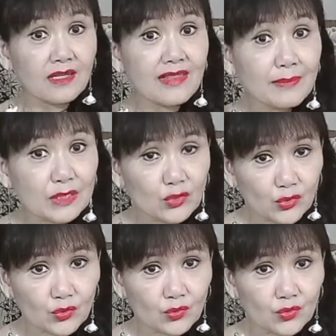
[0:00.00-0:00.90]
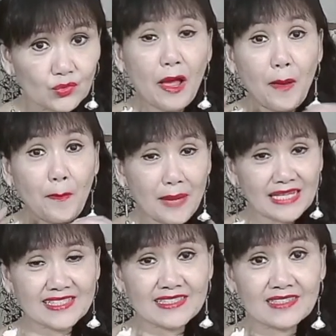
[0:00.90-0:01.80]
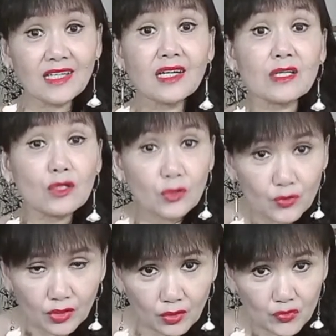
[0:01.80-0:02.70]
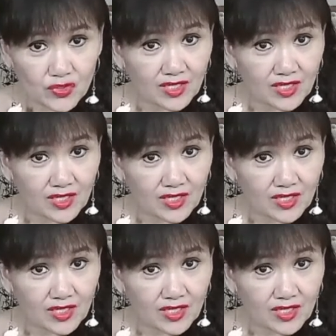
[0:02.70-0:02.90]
Number two, must the glucose